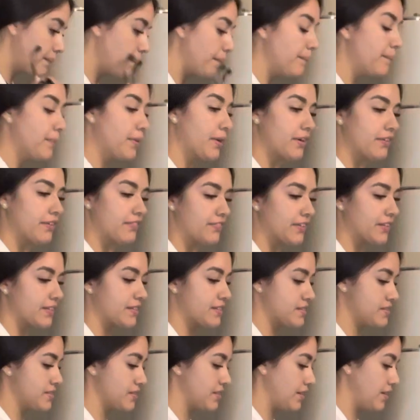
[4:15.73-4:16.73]
Perfect.
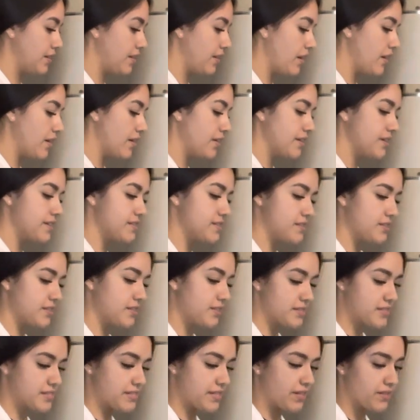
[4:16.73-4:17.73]
All his
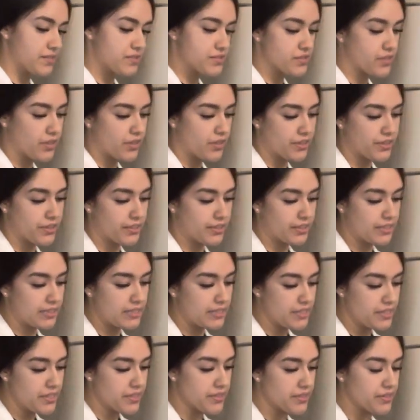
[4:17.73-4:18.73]
lung sounds are
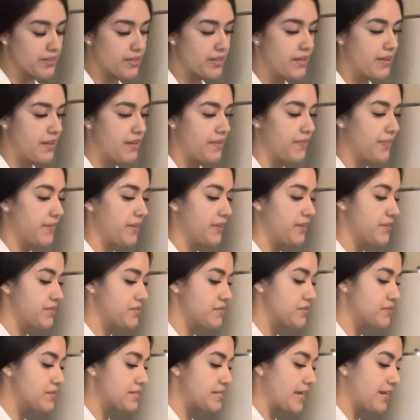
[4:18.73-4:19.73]
clear. There's no
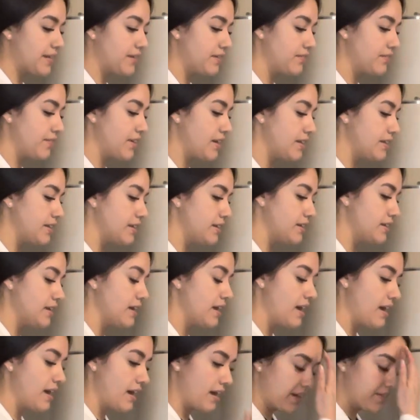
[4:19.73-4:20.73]
sign of any
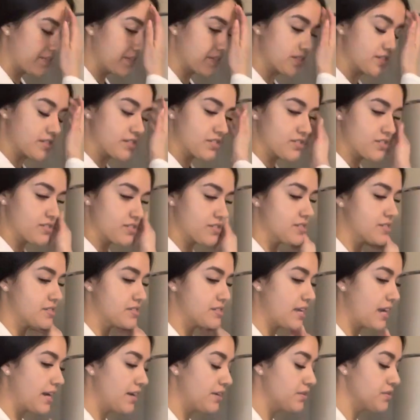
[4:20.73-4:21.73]
adventitious
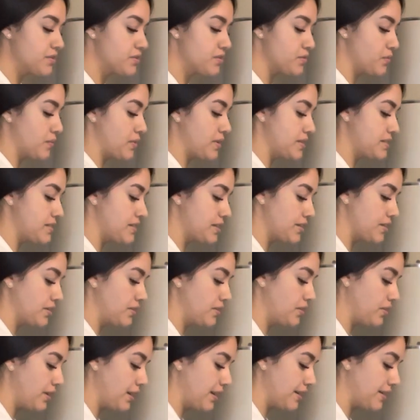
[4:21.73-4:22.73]
sounds. We did go
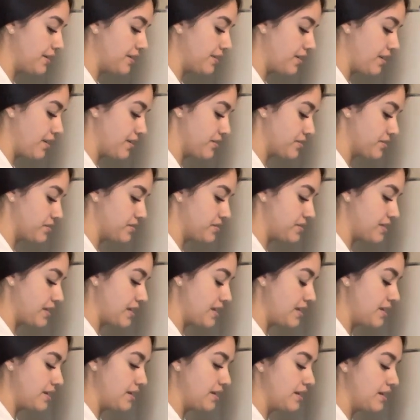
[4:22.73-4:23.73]
ahead and
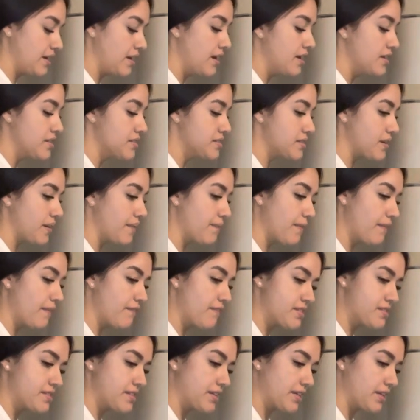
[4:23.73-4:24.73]
auscultate some
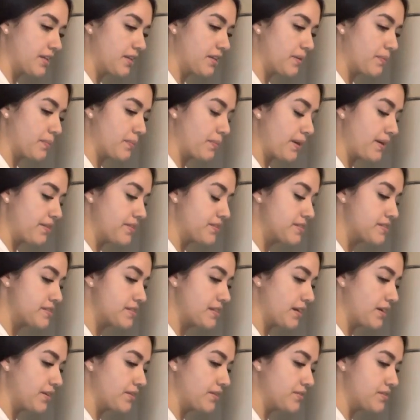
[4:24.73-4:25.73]
vesicular breath
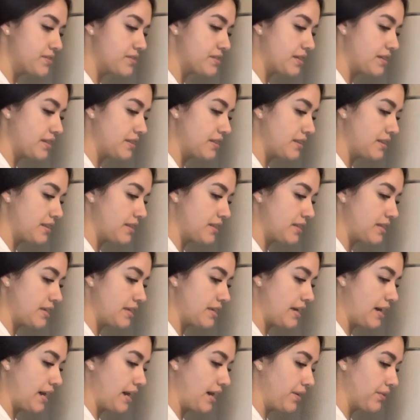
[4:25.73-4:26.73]
sounds in the
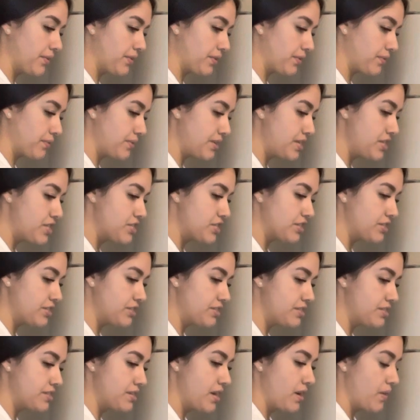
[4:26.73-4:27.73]
outer
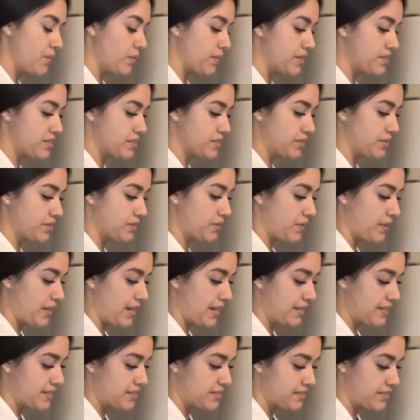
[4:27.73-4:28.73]
region. We did go
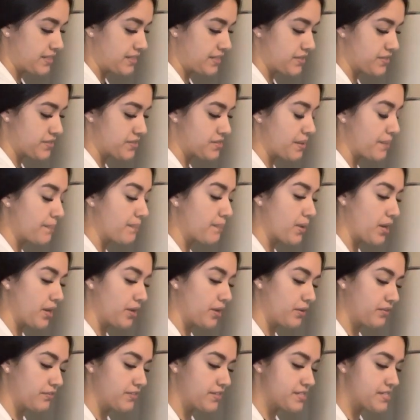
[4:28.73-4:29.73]
ahead and hear some
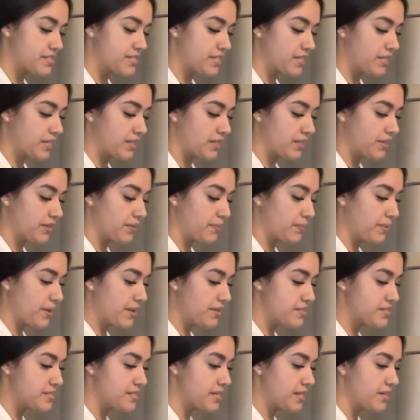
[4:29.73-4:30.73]
bronchovesicular breath
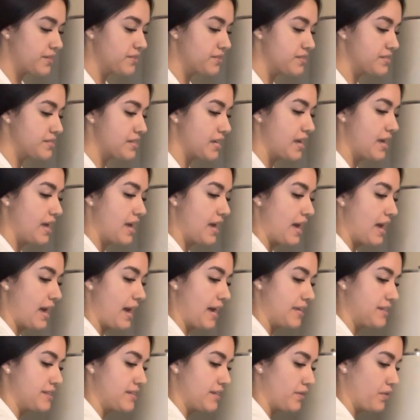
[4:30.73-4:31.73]
sounds.
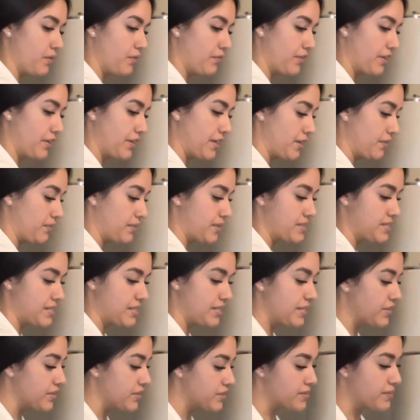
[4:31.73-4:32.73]
And then over here, we did
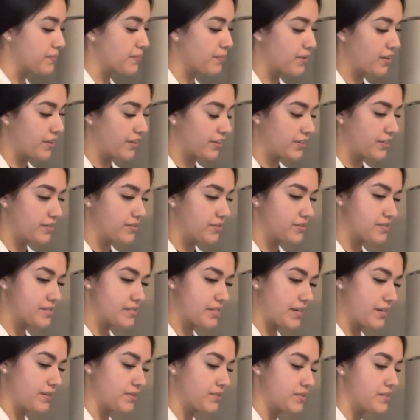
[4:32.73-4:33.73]
hear some bronchial
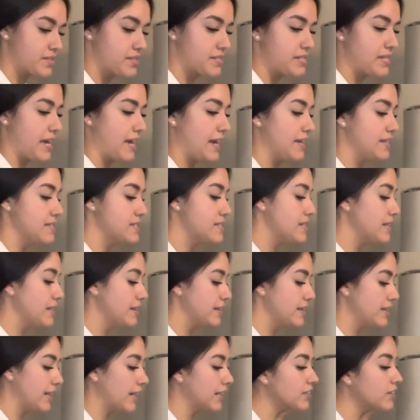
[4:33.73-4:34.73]
sounds. And
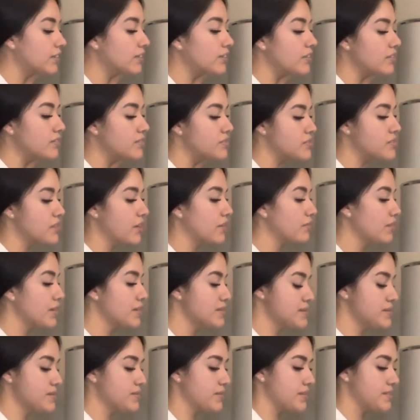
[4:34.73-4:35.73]
that concludes our
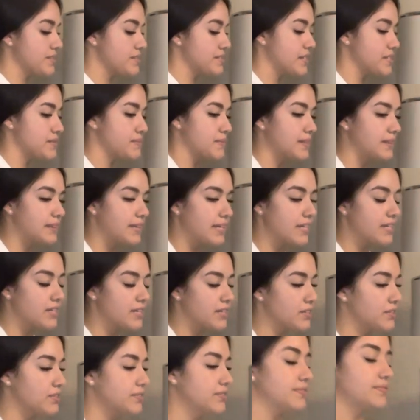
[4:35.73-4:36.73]
respiratory assessment. Thank you.